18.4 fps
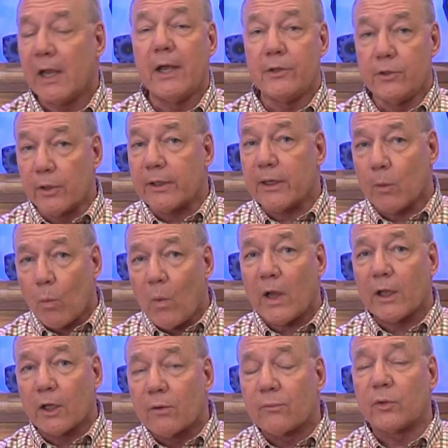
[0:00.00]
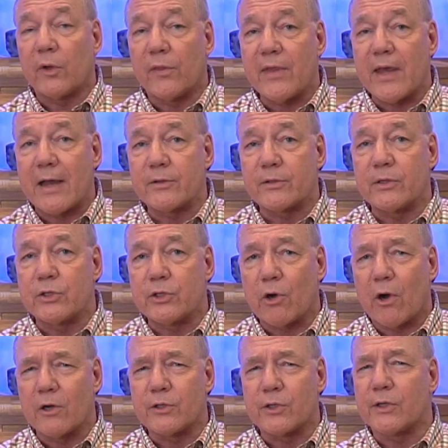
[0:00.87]
You'll get well over 1,000
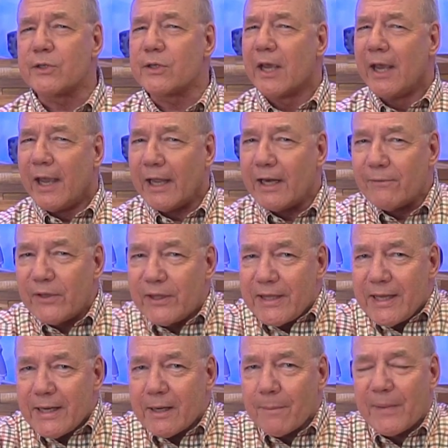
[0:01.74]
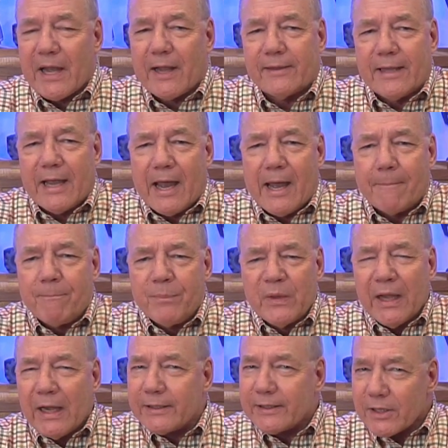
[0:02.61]
charges. And if you think about that,
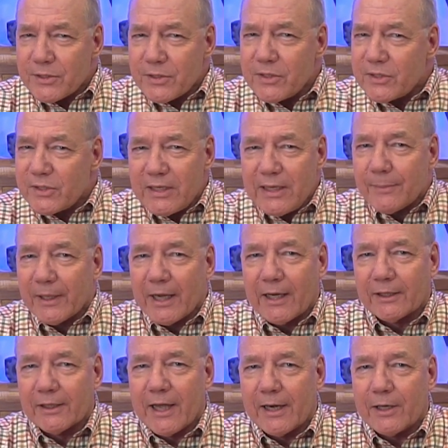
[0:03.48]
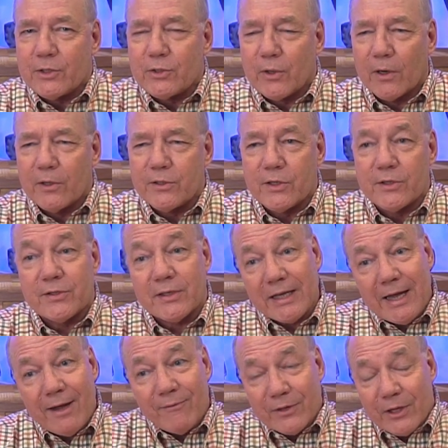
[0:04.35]
it doesn't seem like a lot of charges,
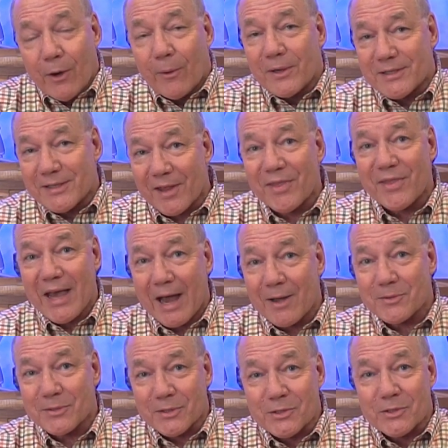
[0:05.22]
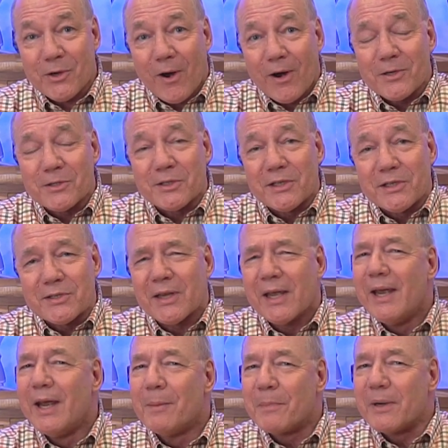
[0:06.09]
even though it's 1,000 charges.
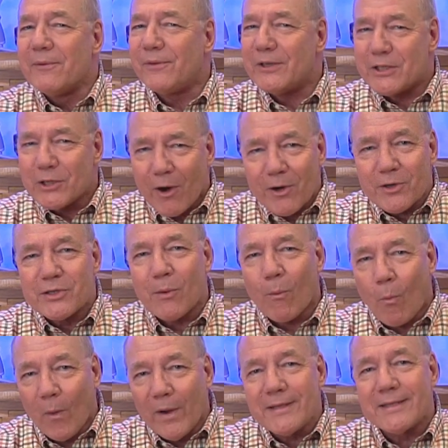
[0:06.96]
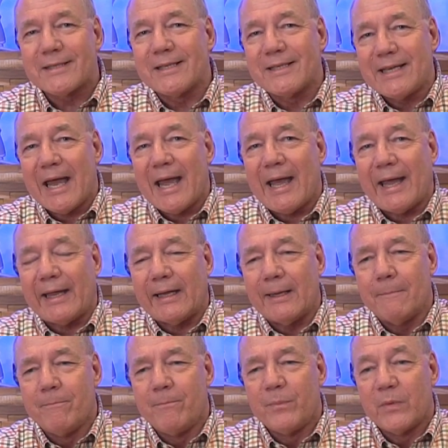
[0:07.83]
But if you charge it once a
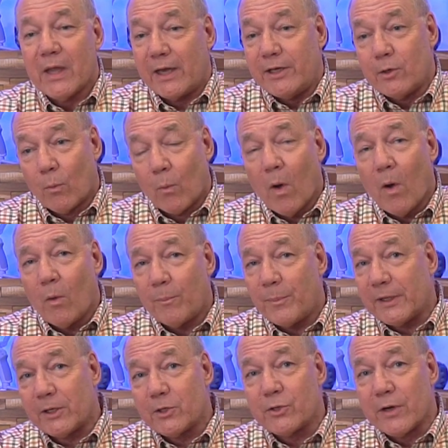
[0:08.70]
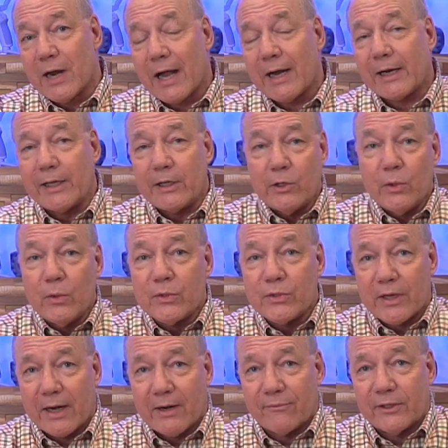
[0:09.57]
day, and you won't because you're not going to
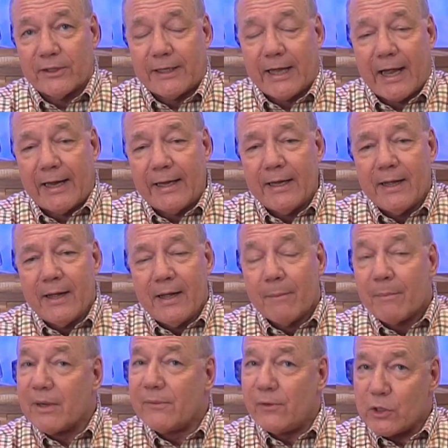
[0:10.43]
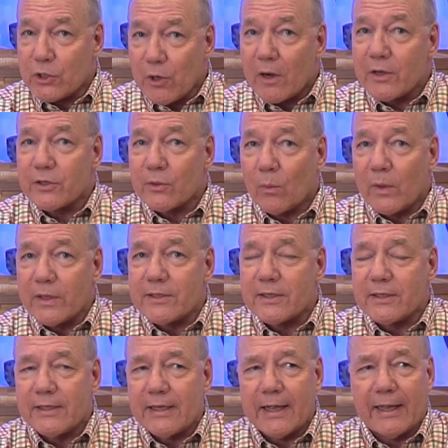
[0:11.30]
use it every day, but if you charge it once
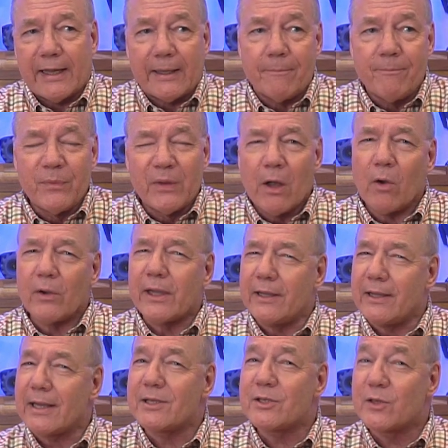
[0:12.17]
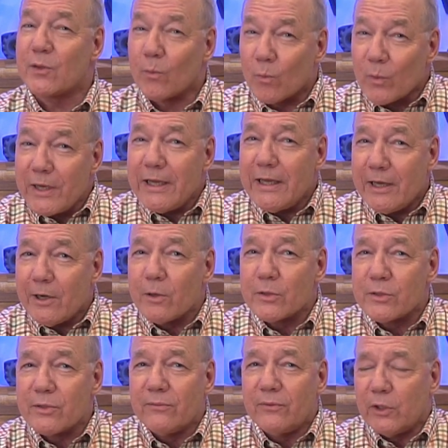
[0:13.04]
a day, okay, that's 3
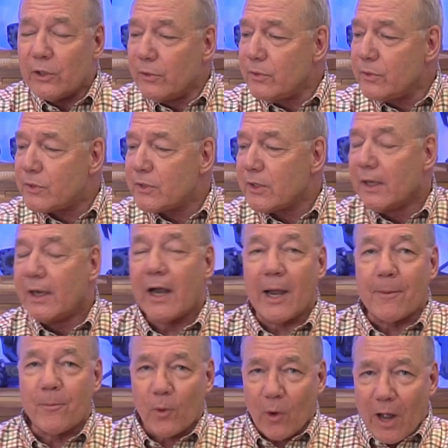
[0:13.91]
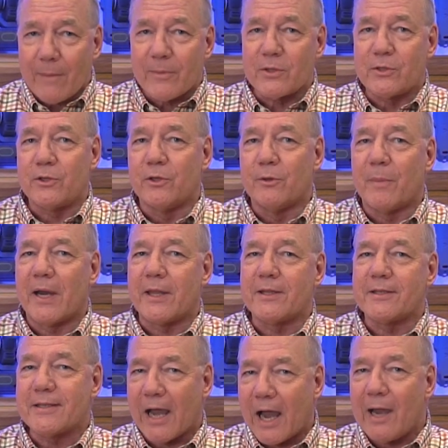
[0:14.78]
years of use. I promise you, by
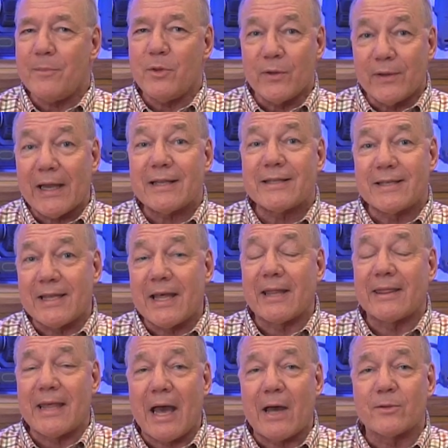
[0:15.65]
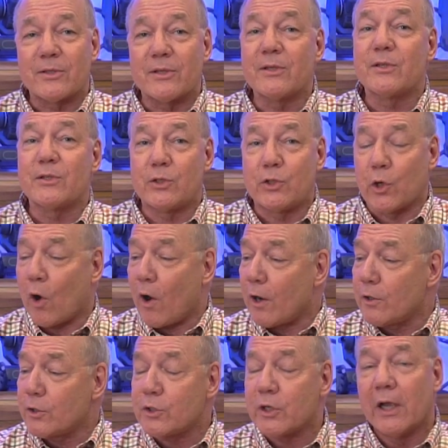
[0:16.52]
the time you get to that 1,000th
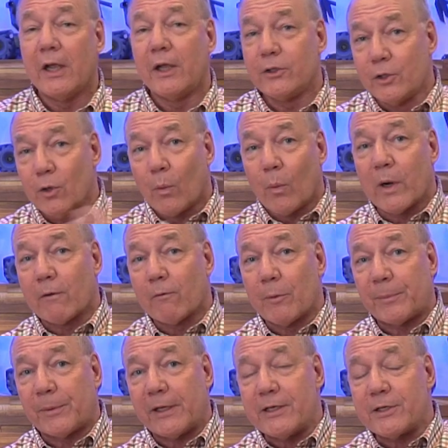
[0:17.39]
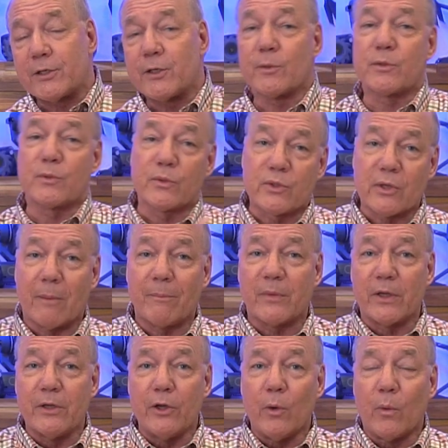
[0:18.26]
charge, you'll want to replace this with
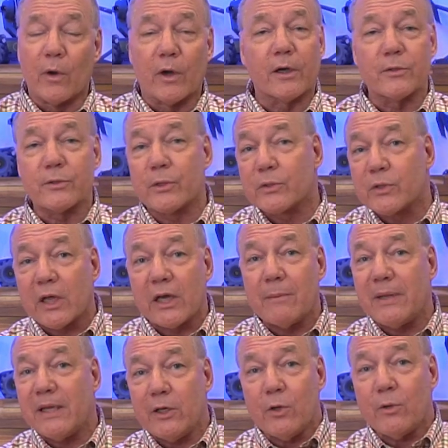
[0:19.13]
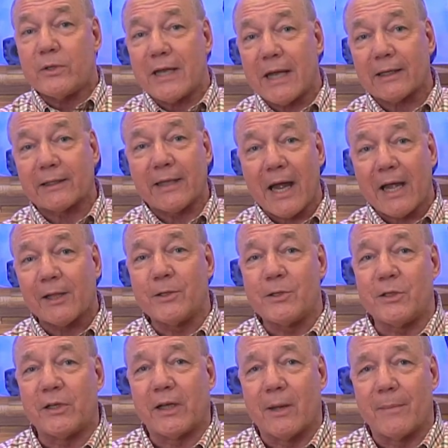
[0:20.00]
something newer because there's going to be new
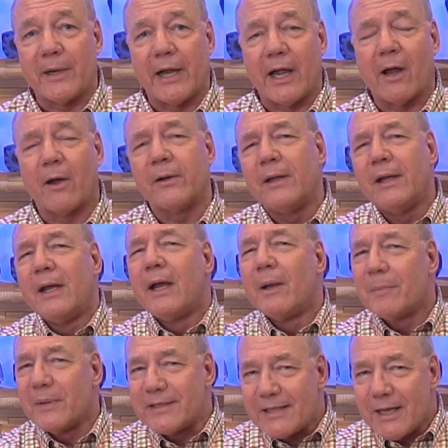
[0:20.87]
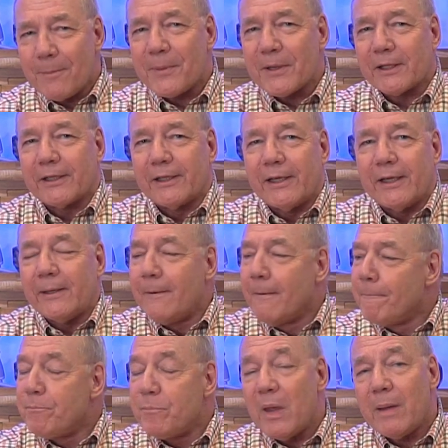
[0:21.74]
technology coming out. But typically,
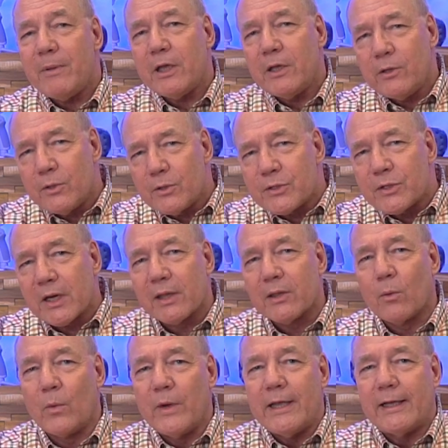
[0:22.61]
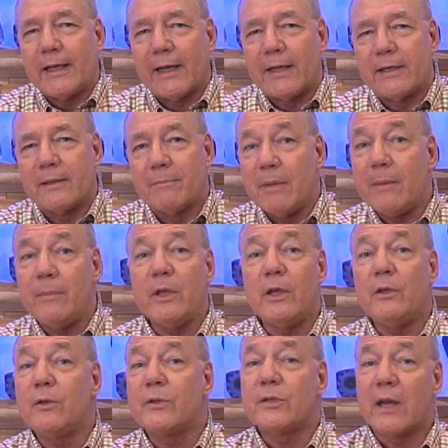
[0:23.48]
maybe you use it on the weekend. Maybe
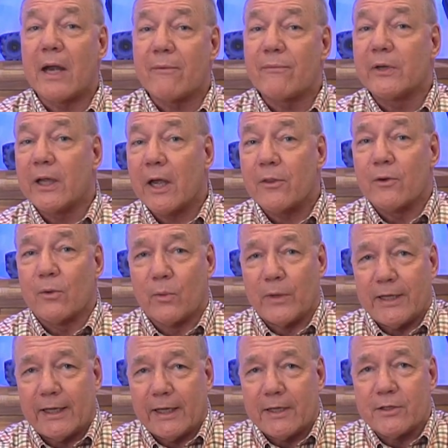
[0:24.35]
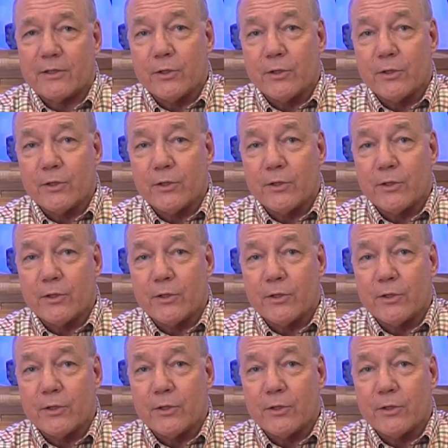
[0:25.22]
you use it every other weekend.